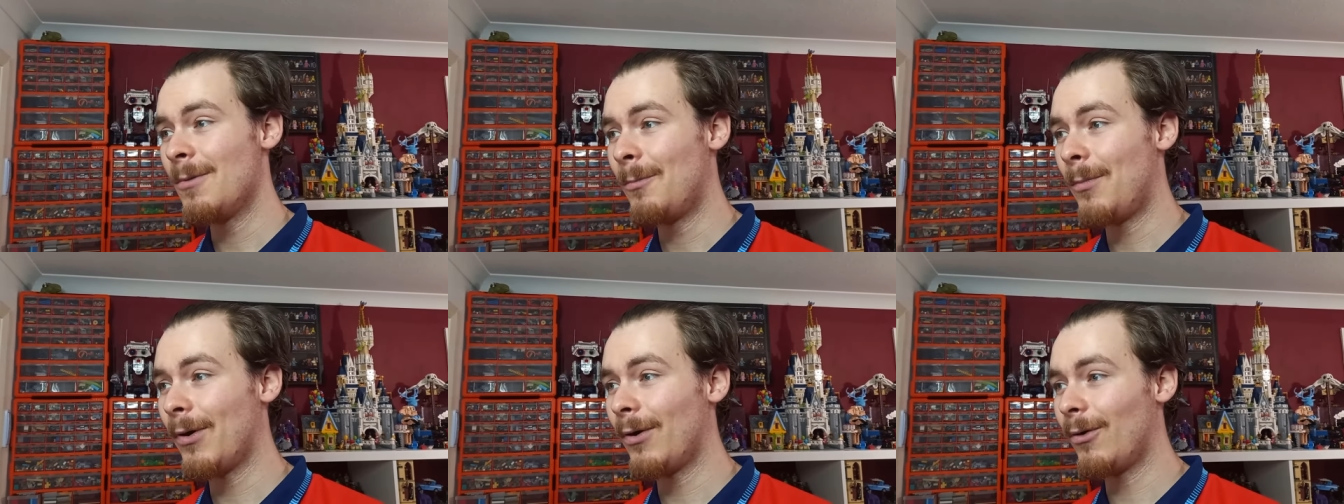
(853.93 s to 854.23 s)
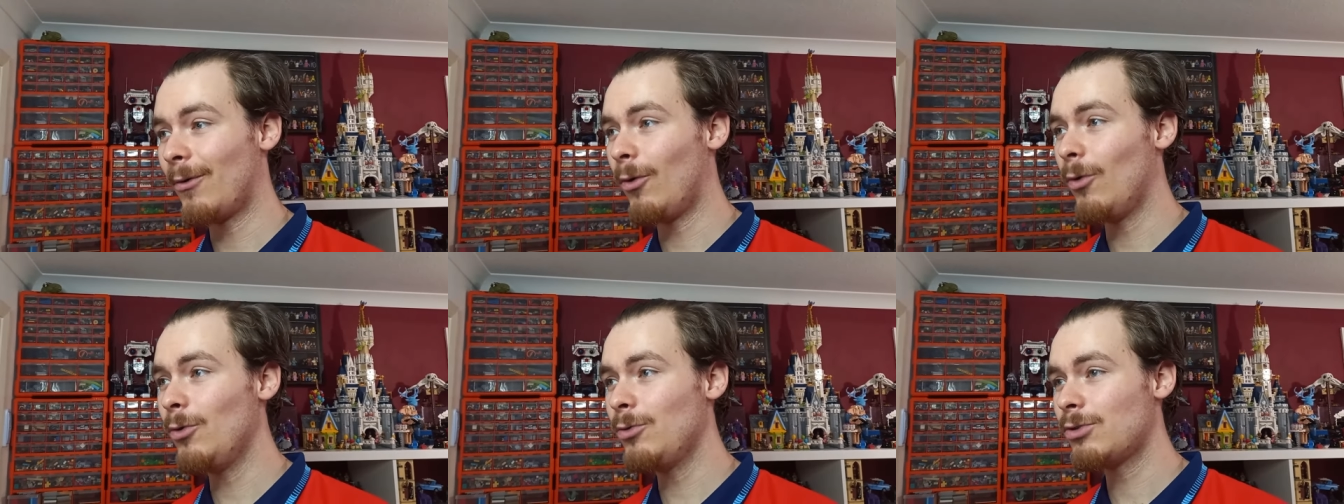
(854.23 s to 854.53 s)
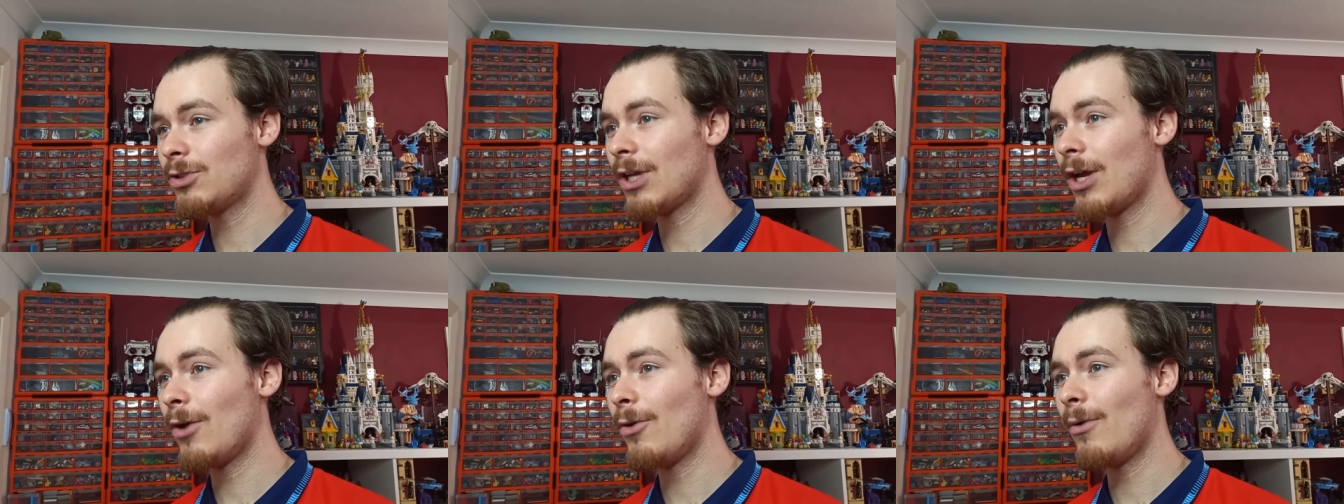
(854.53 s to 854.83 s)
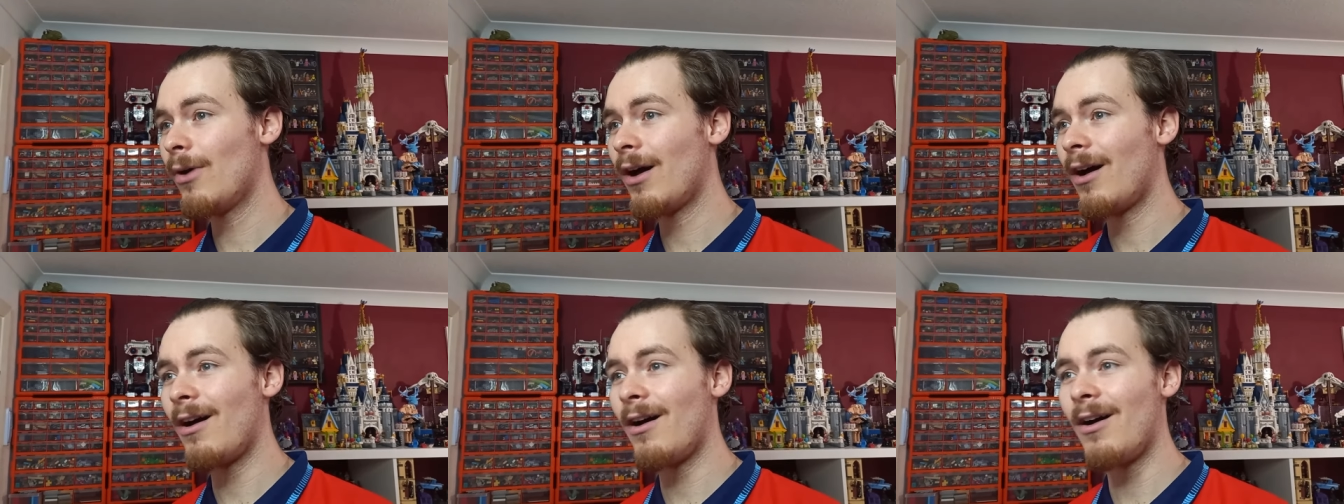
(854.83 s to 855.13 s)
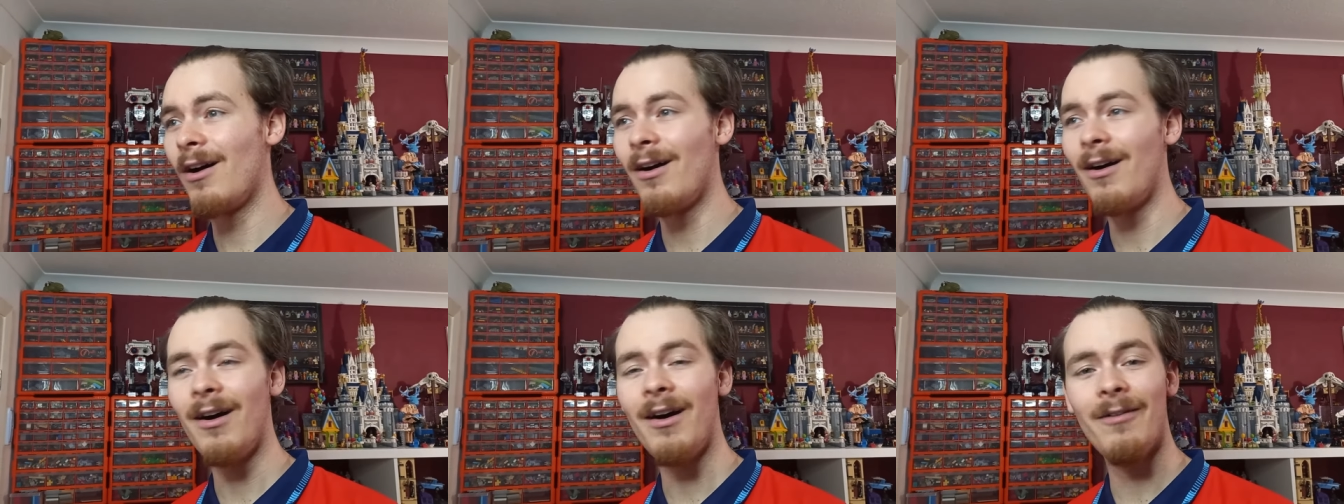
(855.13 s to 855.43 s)
but also
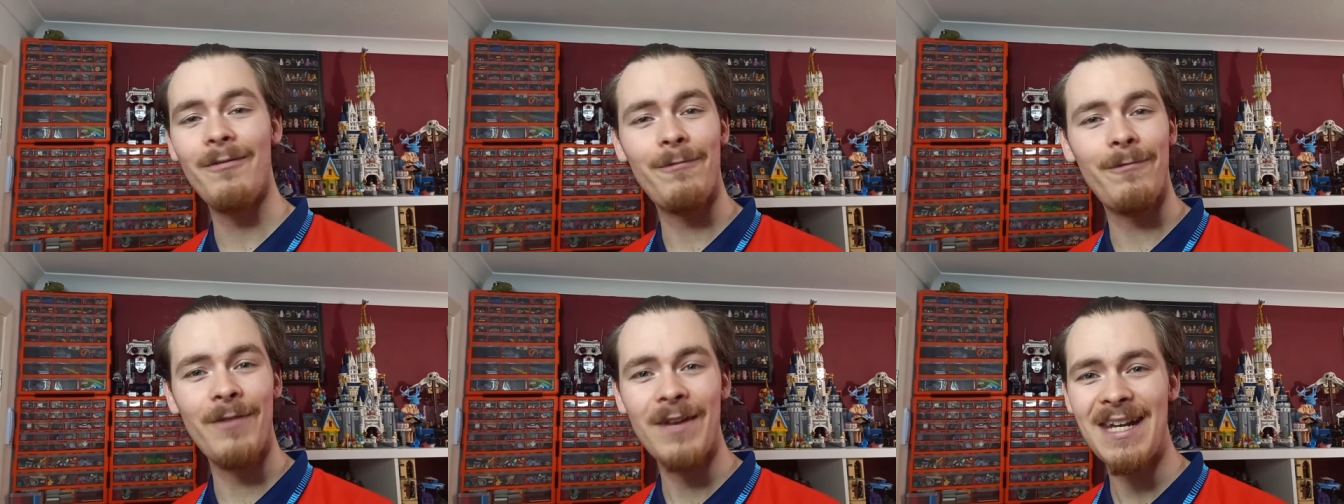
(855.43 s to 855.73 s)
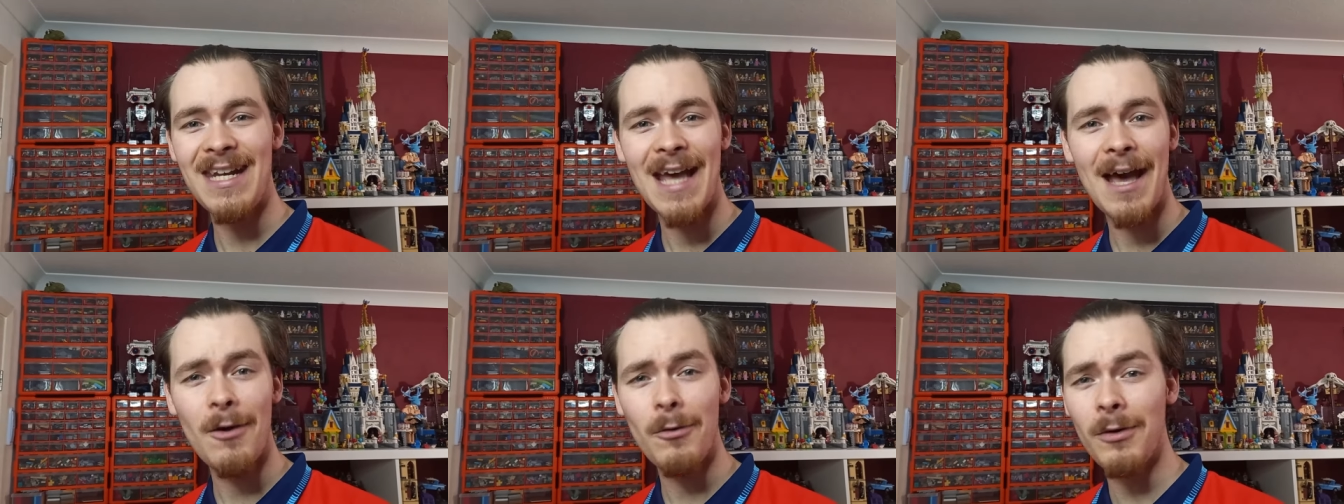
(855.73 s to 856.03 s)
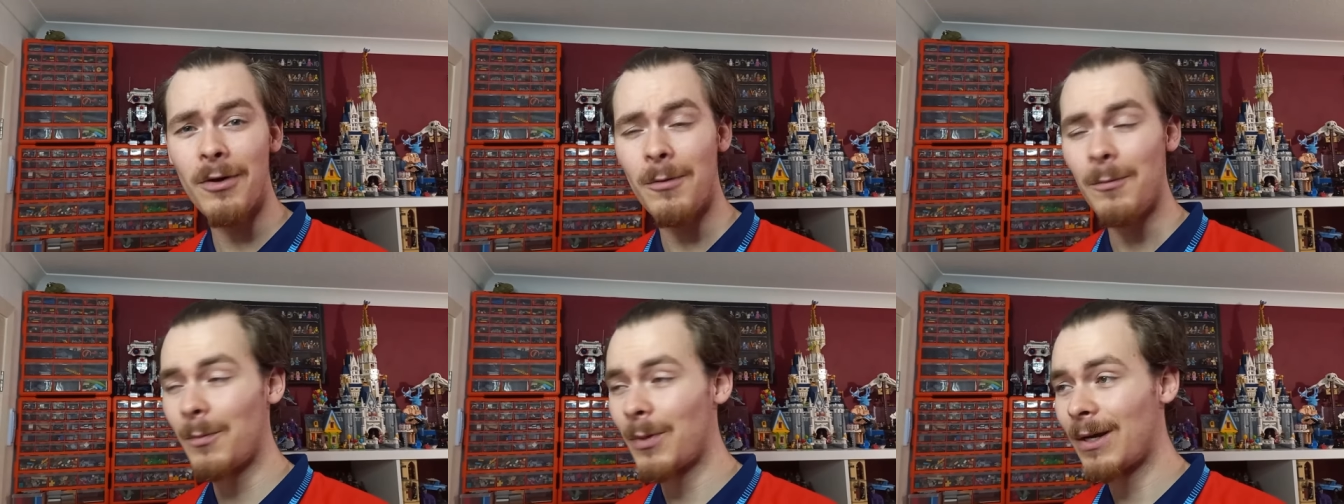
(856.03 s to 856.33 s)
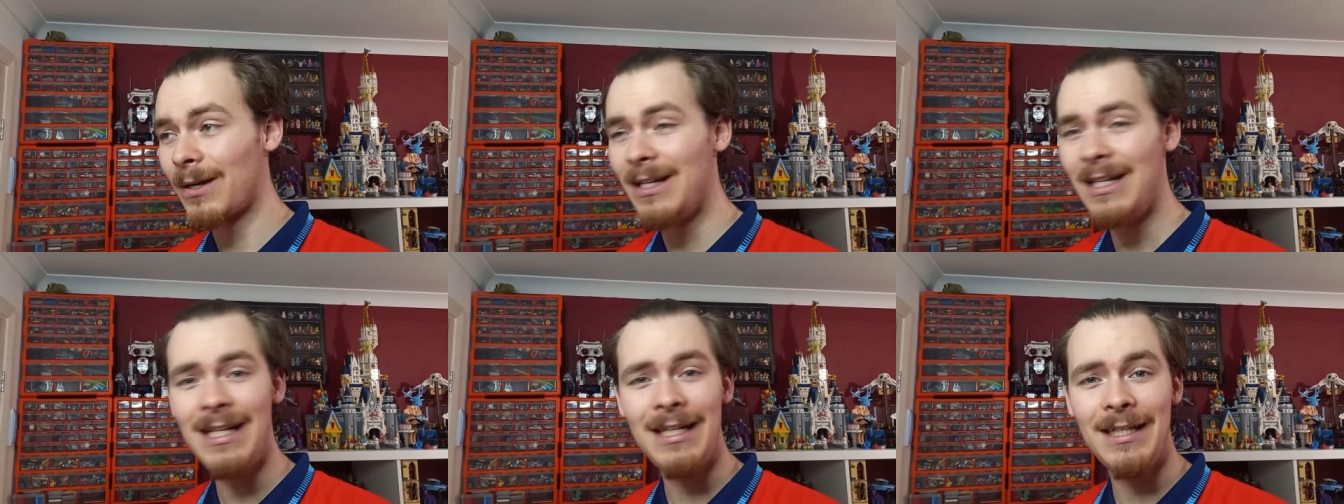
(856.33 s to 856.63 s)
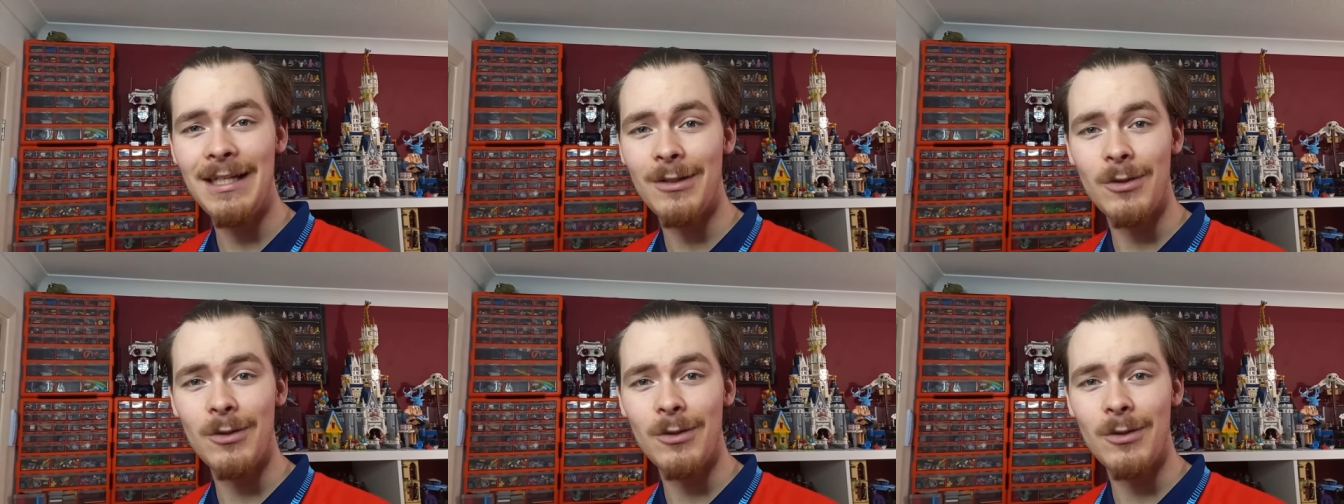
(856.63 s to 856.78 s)
are for now completely